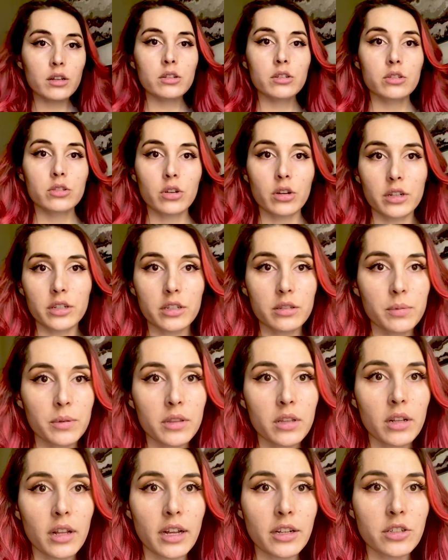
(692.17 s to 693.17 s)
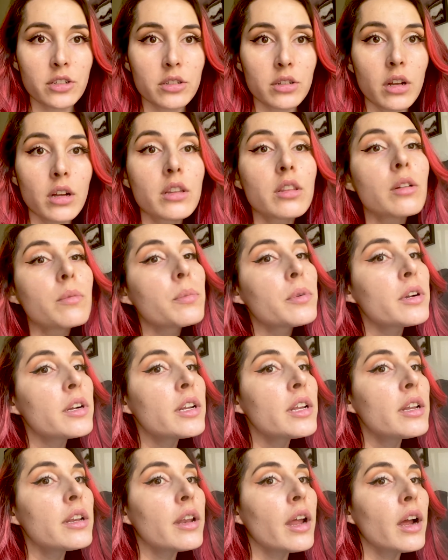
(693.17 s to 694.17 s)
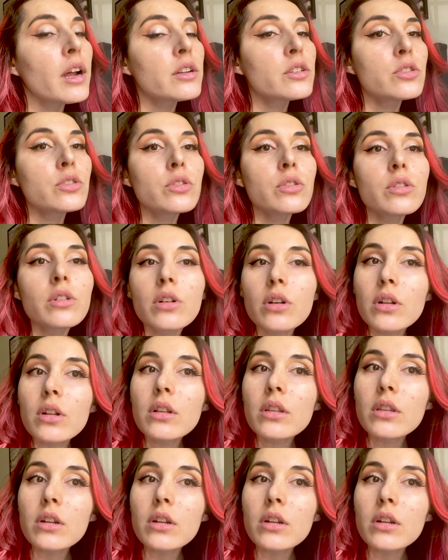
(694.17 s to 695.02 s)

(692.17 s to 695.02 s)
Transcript: So I just put the lashes on. They're pretty natural.